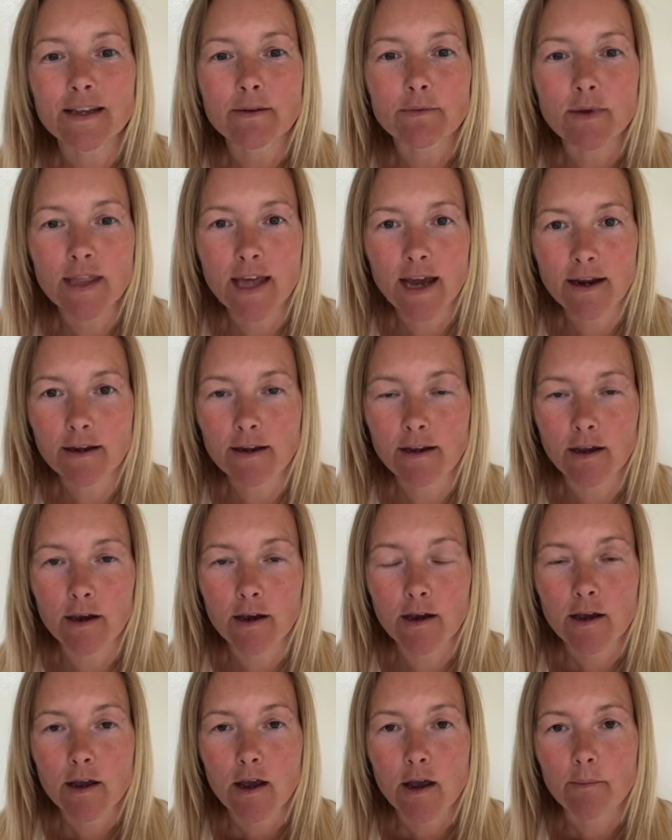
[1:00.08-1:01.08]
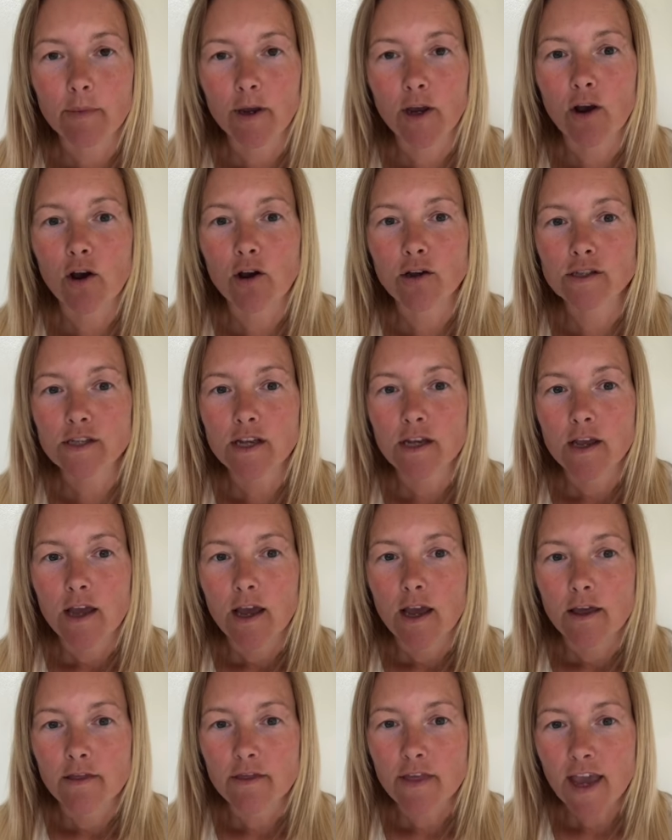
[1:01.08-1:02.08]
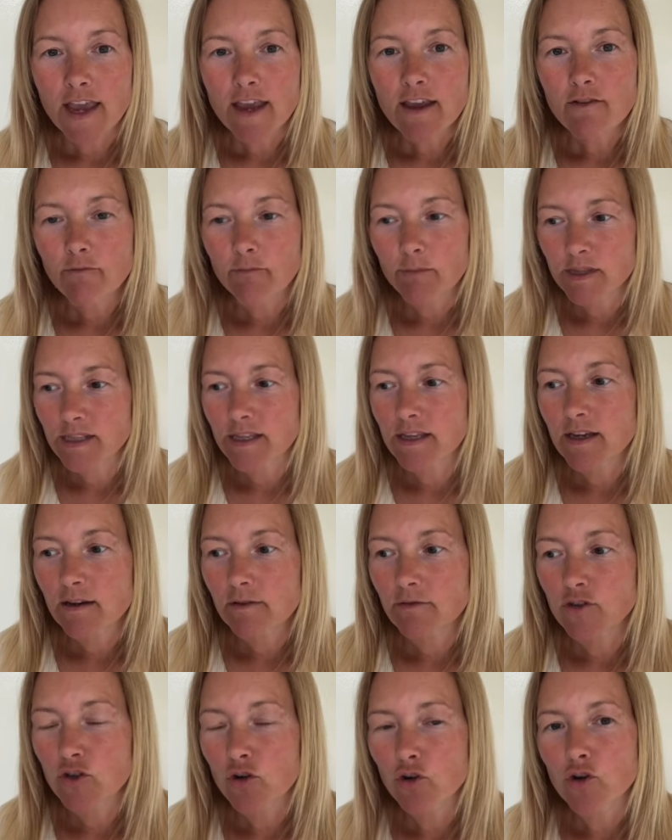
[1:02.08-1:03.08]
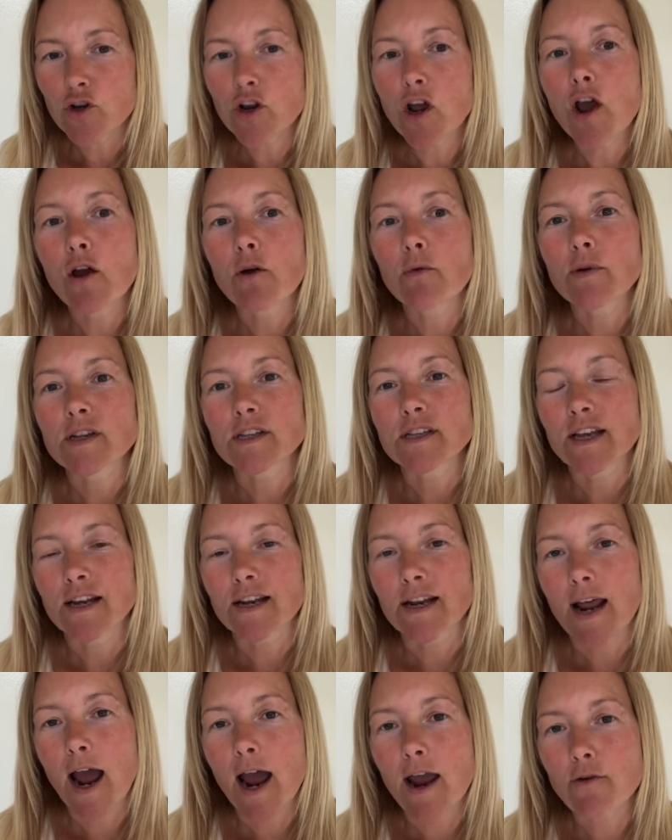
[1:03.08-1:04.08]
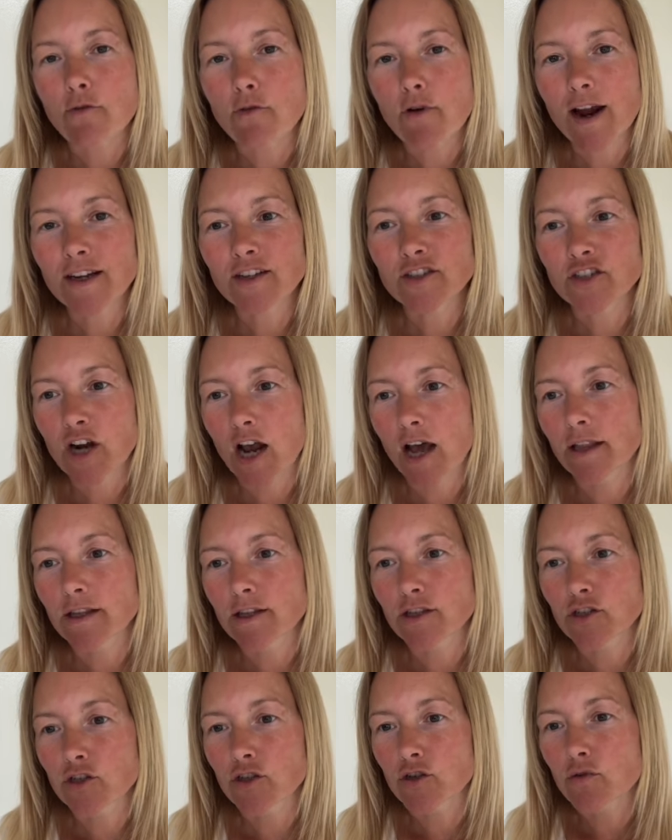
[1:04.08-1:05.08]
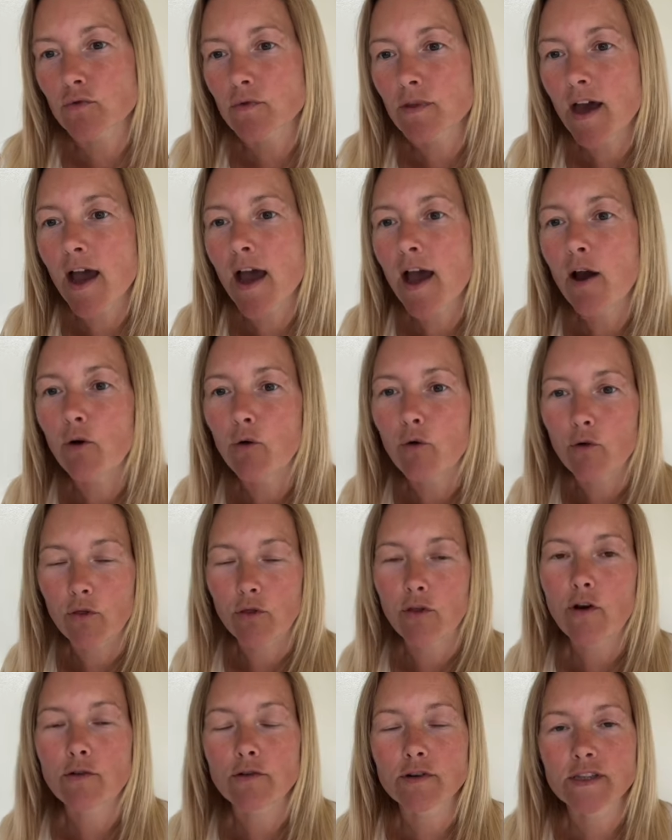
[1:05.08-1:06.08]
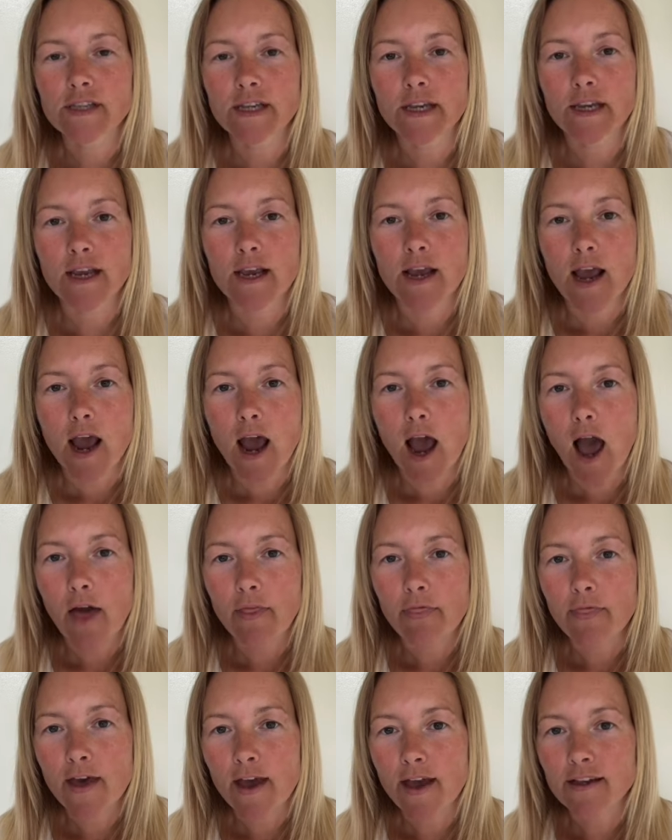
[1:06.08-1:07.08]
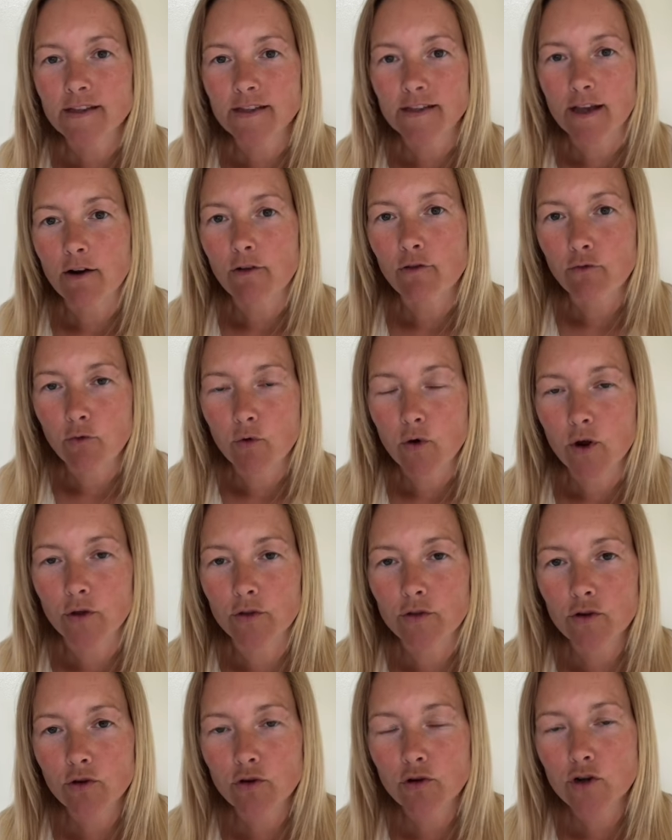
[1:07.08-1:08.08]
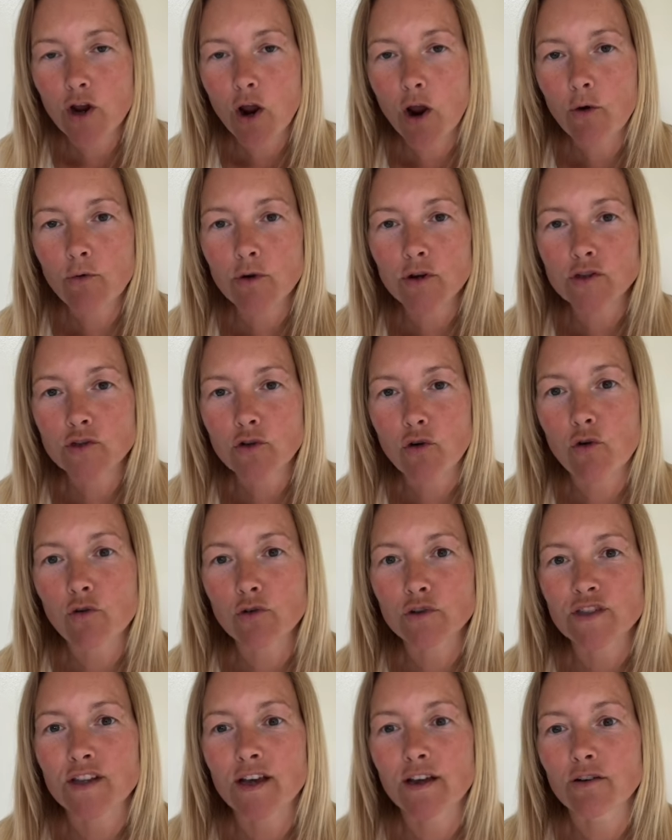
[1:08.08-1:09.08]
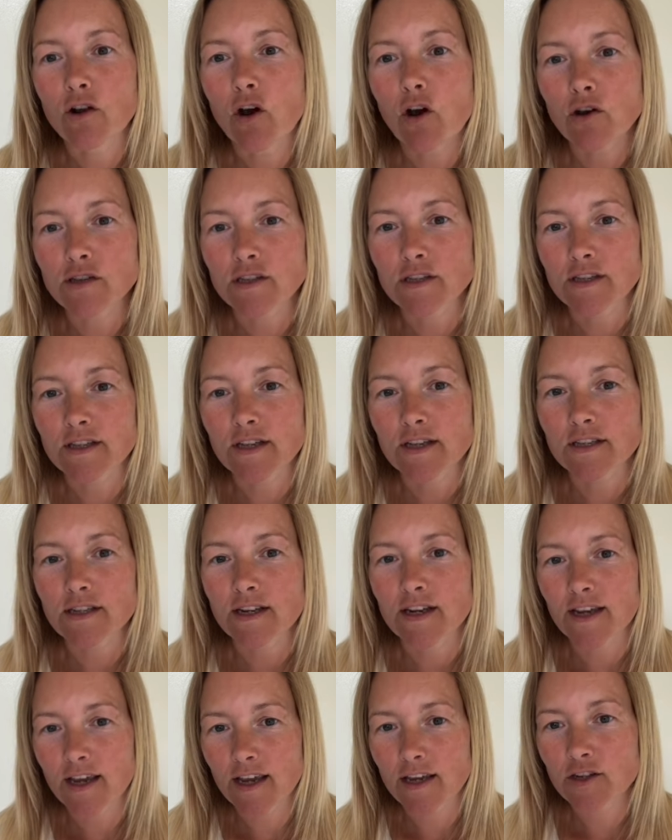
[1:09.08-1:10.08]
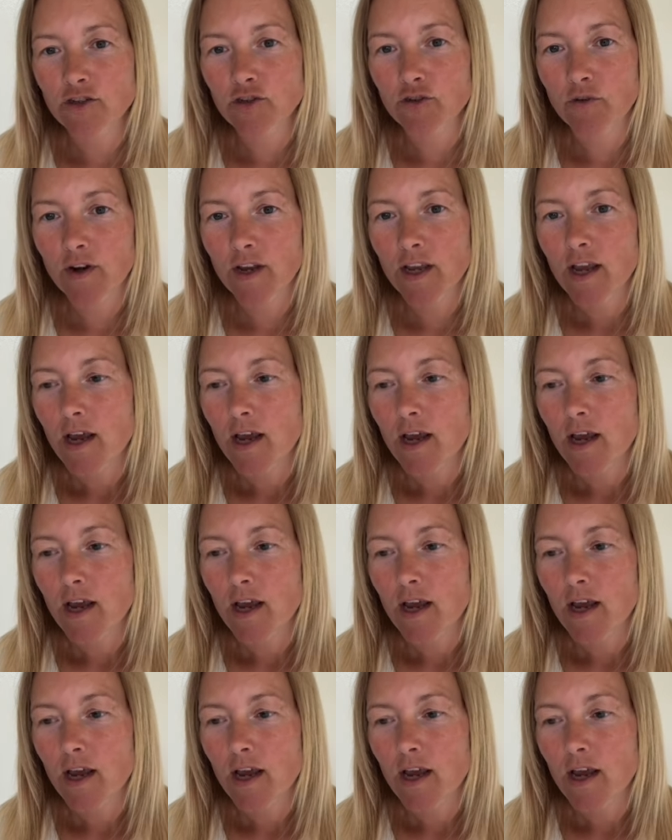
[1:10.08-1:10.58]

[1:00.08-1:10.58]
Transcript: with anger because they've perceived your no as a direct challenge to their authority and their self-worth. Your no has caused that narcissistic injury,